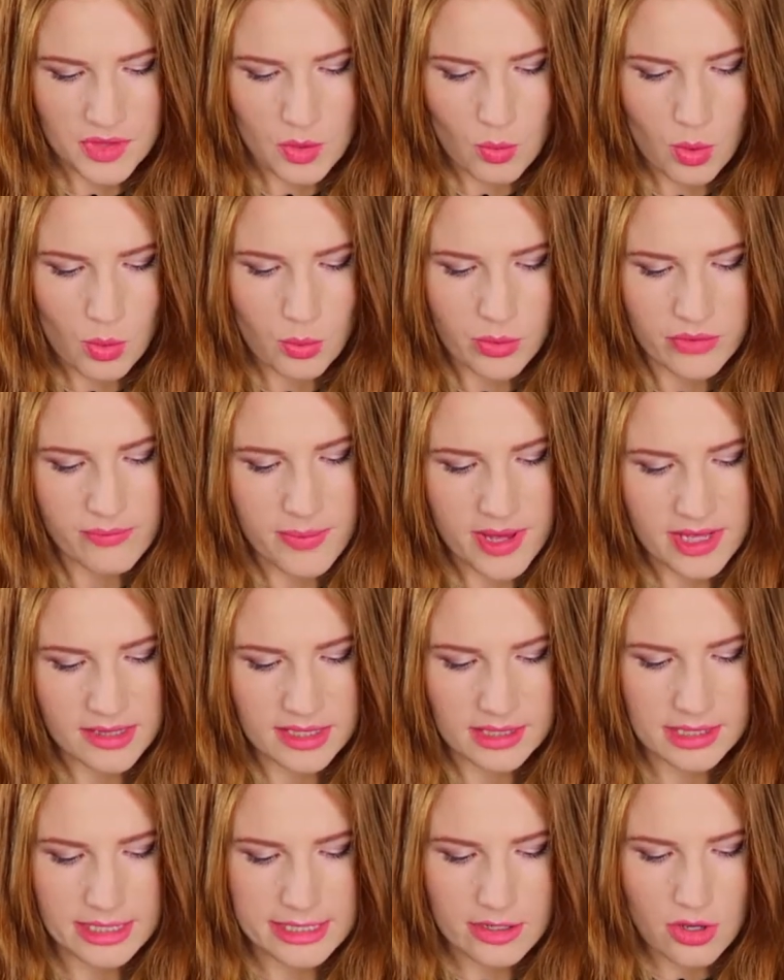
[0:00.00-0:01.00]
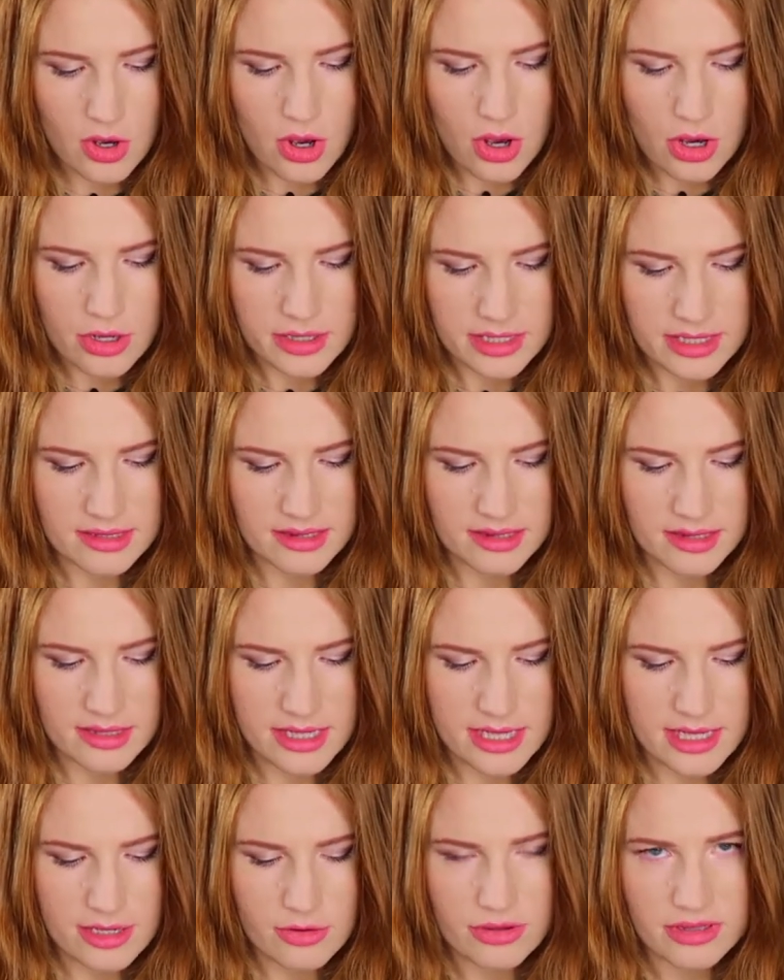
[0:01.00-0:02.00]
What we basically got is
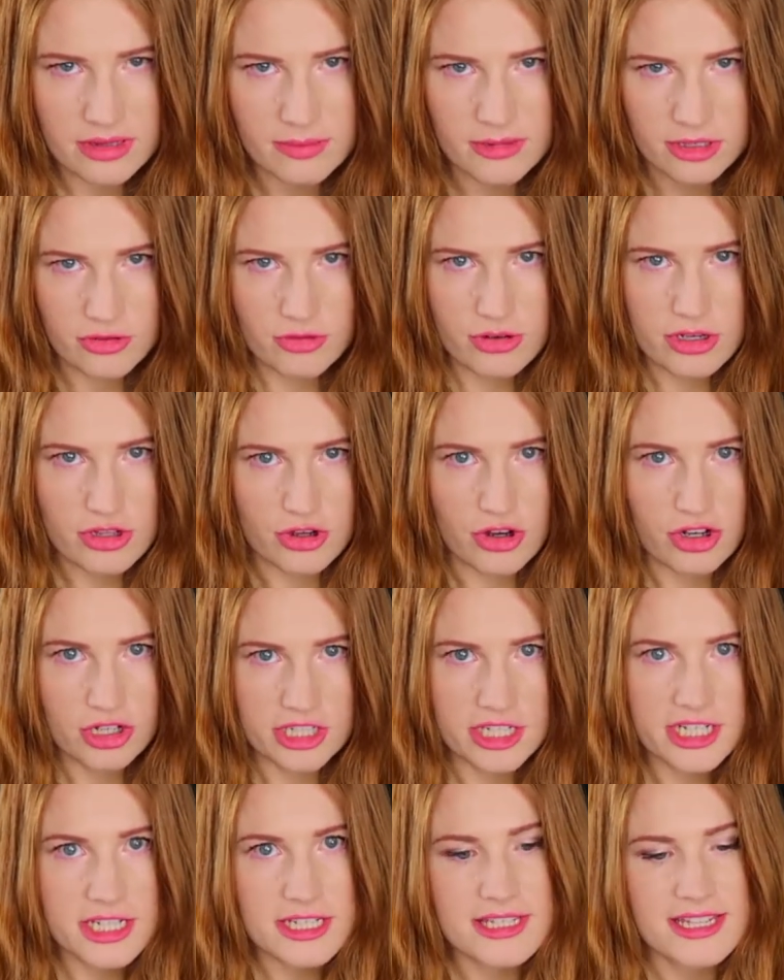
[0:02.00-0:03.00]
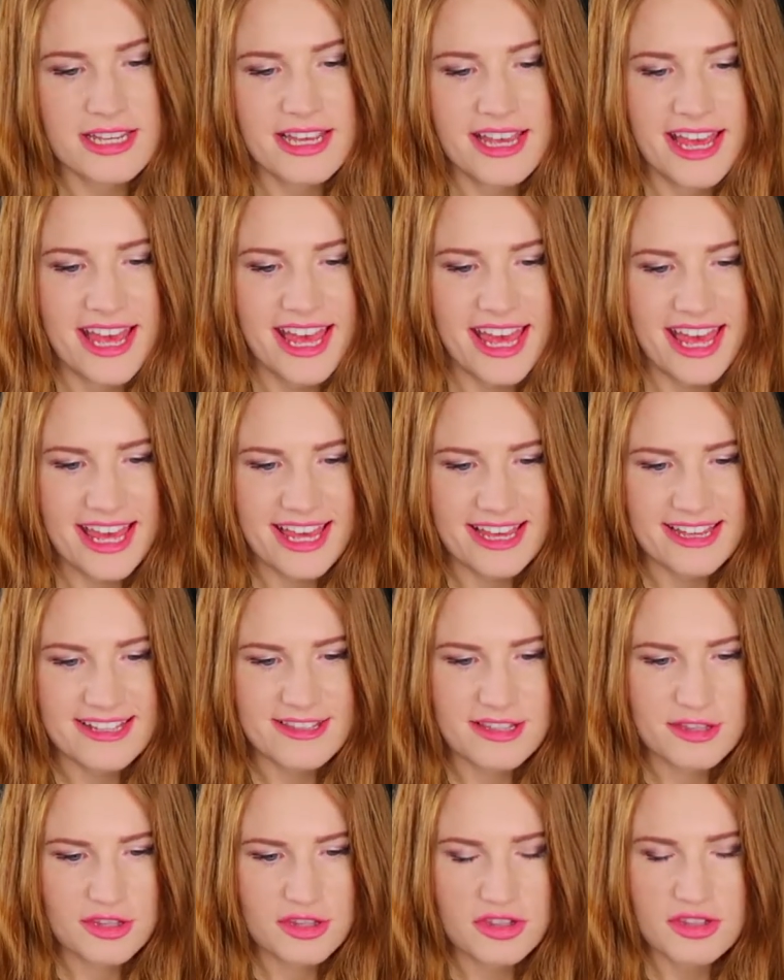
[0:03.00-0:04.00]
the Christmas tree chocolate.
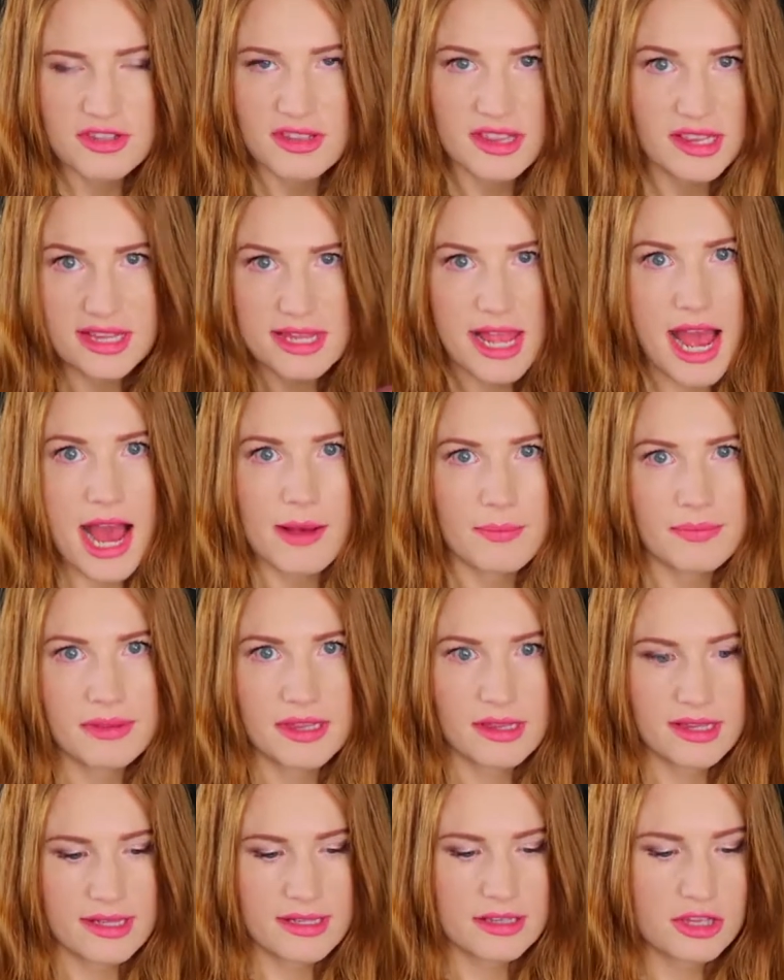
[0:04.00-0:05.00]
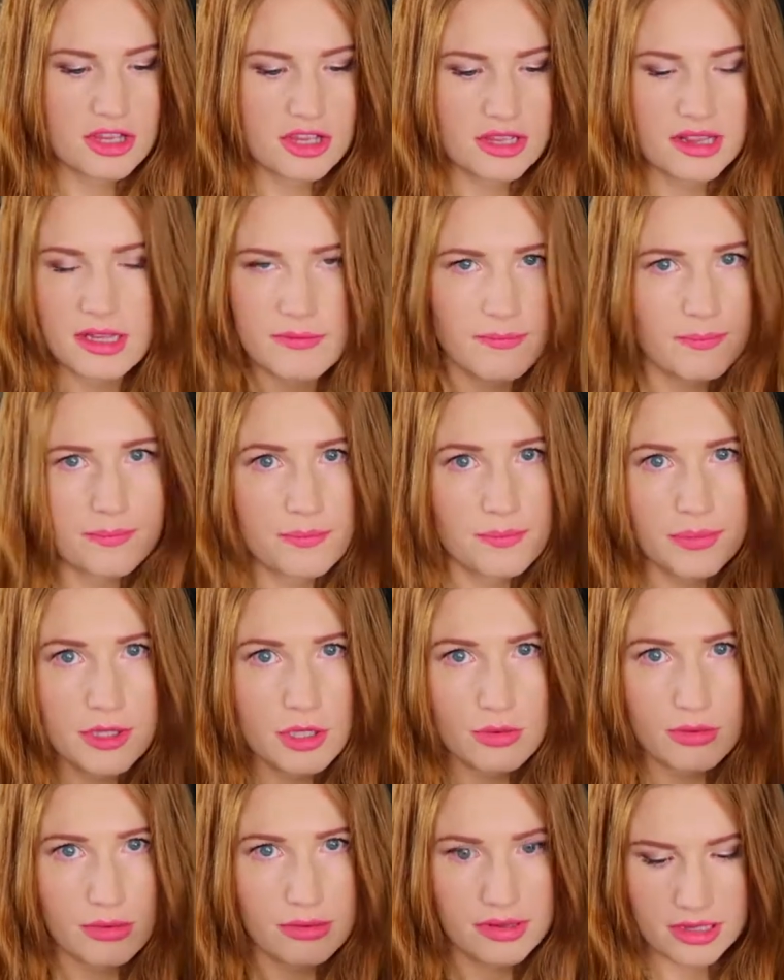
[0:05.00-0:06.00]
It snaps, it's just
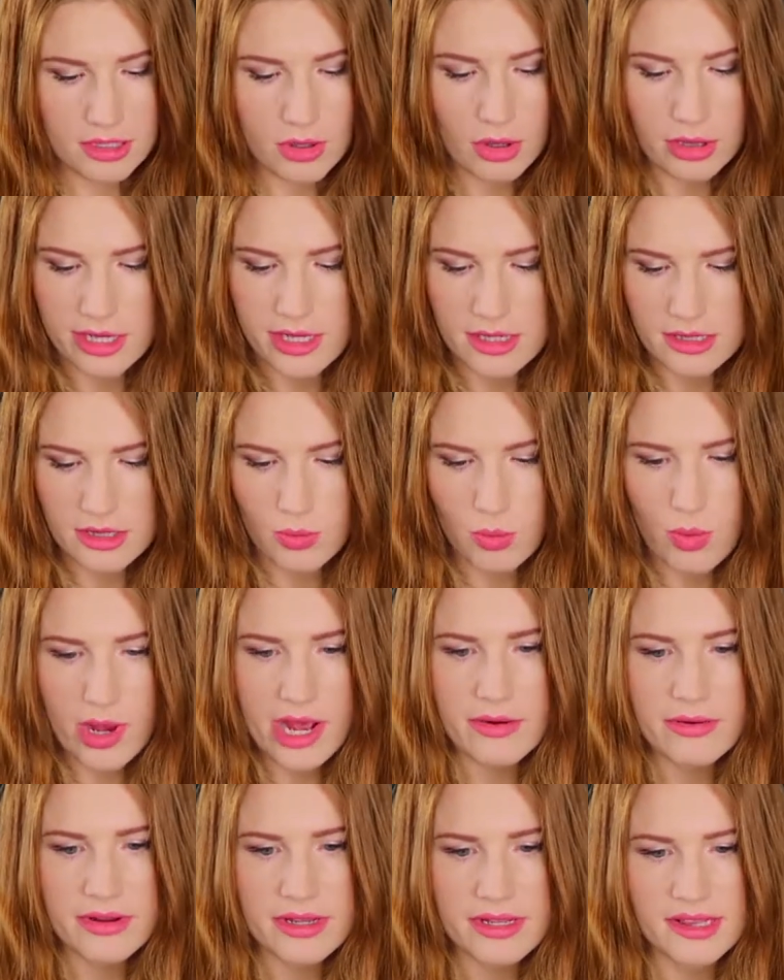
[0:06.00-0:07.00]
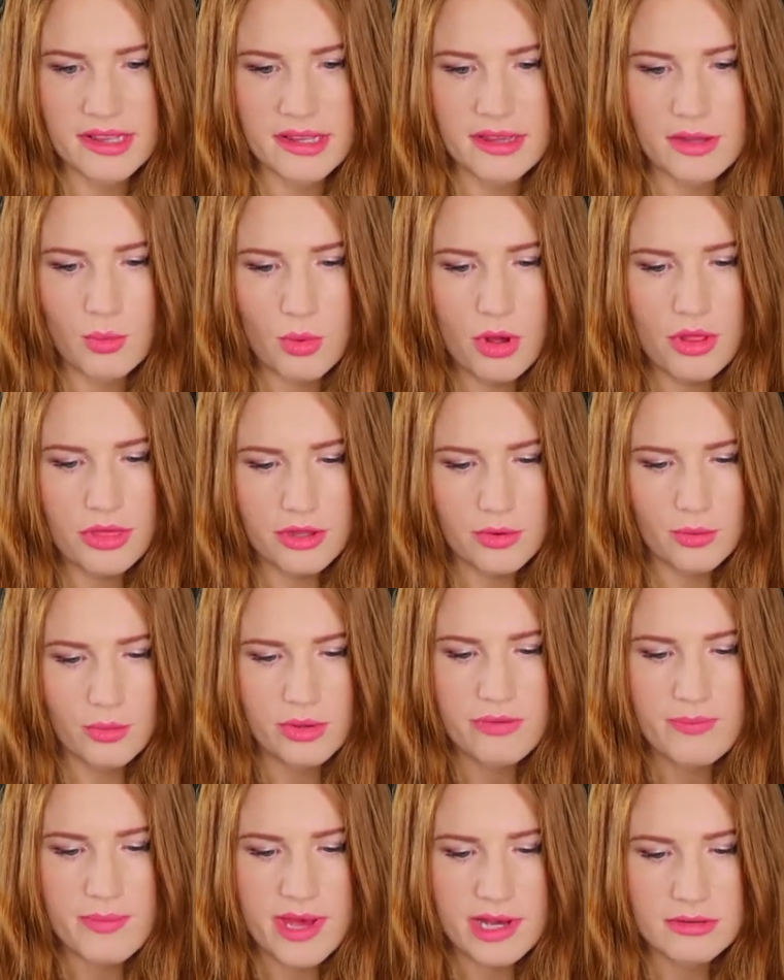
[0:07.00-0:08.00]
pure solid. Whereas the one that
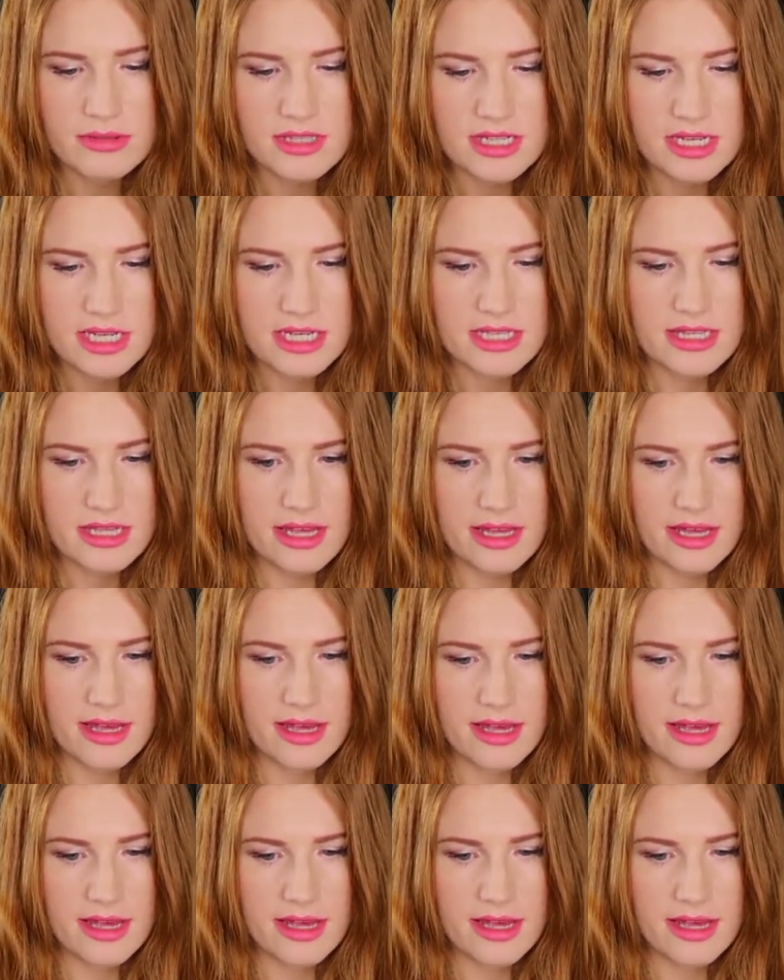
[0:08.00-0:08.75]
we melted